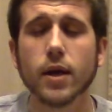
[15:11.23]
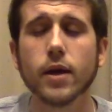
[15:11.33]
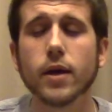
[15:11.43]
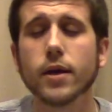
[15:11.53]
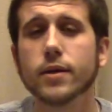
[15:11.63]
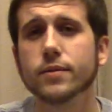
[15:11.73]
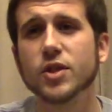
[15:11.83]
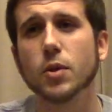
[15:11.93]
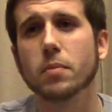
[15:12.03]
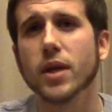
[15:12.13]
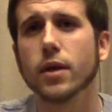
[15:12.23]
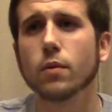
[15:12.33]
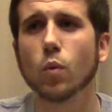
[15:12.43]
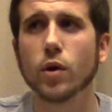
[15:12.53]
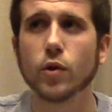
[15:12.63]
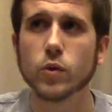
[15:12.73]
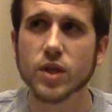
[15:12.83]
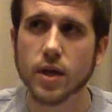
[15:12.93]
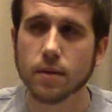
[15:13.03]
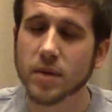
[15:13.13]
And to me, one of
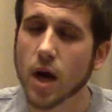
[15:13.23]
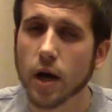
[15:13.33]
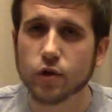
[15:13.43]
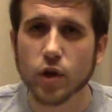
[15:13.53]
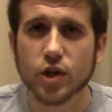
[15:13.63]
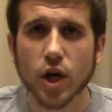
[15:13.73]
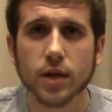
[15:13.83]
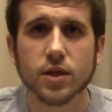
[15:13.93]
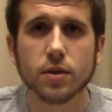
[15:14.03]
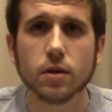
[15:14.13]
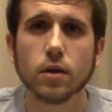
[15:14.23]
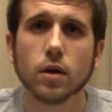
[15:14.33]
those names would be Andre Johnson.